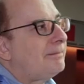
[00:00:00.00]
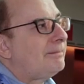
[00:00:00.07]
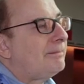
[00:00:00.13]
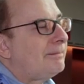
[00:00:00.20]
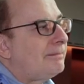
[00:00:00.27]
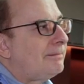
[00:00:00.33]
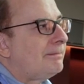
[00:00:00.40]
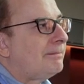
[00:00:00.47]

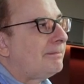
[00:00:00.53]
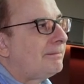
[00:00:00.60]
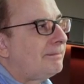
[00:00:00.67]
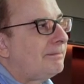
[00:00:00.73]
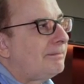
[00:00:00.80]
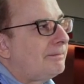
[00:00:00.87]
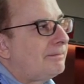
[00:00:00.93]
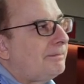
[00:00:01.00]

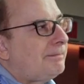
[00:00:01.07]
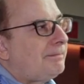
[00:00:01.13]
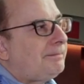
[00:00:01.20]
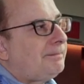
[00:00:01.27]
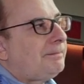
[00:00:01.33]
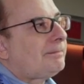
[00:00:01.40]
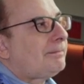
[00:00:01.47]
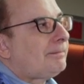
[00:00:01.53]

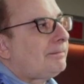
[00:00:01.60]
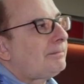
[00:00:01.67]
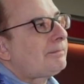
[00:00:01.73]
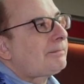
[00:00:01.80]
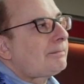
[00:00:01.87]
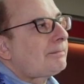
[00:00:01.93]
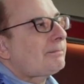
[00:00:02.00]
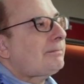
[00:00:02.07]

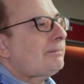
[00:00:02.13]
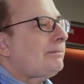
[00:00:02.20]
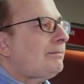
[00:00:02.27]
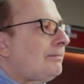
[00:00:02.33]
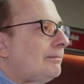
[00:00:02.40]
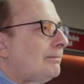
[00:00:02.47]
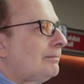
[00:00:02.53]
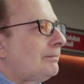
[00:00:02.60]

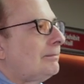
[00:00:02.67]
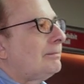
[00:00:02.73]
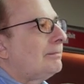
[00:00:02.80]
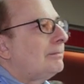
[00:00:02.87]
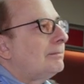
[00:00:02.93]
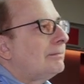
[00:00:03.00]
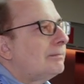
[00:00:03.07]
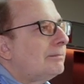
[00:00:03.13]

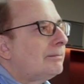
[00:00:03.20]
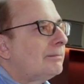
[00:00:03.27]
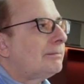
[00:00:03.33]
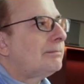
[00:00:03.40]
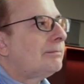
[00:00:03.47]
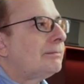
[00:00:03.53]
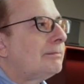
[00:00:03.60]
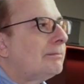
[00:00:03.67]

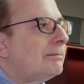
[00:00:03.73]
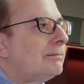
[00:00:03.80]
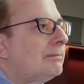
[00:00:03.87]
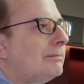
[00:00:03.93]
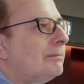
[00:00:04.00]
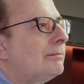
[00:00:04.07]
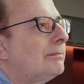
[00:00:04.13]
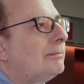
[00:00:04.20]

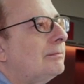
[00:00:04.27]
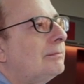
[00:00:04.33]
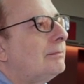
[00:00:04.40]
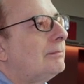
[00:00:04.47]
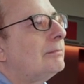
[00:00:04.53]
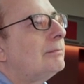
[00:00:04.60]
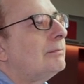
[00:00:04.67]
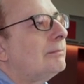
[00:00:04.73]

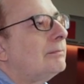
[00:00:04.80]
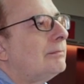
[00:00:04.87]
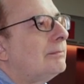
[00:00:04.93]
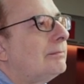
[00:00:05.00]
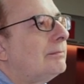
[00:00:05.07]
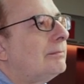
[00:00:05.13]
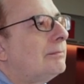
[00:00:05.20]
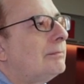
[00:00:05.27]

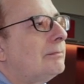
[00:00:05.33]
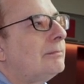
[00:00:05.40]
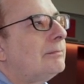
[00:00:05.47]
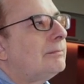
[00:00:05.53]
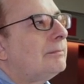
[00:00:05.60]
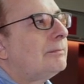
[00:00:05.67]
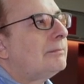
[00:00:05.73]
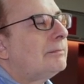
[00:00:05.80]

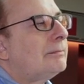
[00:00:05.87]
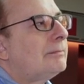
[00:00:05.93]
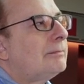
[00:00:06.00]
The person shown says nothing.